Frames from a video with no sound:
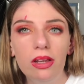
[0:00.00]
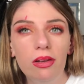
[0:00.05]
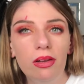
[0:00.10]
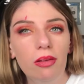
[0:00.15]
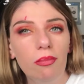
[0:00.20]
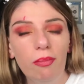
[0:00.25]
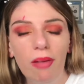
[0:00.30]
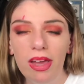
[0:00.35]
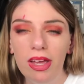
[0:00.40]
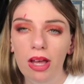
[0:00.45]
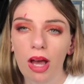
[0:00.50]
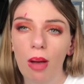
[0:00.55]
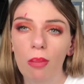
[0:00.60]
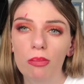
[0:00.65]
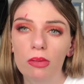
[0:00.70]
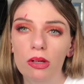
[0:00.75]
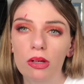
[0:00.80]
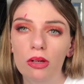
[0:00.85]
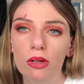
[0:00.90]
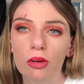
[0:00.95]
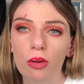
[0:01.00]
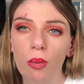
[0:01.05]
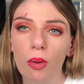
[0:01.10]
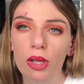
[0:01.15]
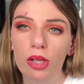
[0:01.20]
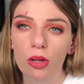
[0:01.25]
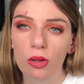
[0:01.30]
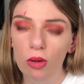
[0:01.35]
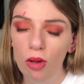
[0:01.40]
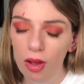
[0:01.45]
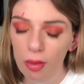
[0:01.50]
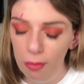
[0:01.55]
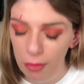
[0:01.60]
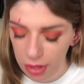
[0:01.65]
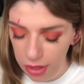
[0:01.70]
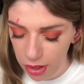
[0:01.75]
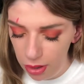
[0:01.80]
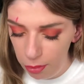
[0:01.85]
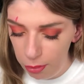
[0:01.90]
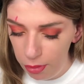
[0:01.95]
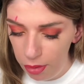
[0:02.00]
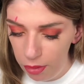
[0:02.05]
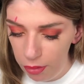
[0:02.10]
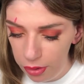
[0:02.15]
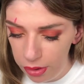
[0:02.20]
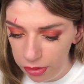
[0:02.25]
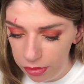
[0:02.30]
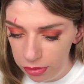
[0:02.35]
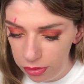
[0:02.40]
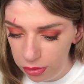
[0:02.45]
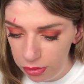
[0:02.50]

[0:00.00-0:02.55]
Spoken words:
makeup look when you're not a makeup artist.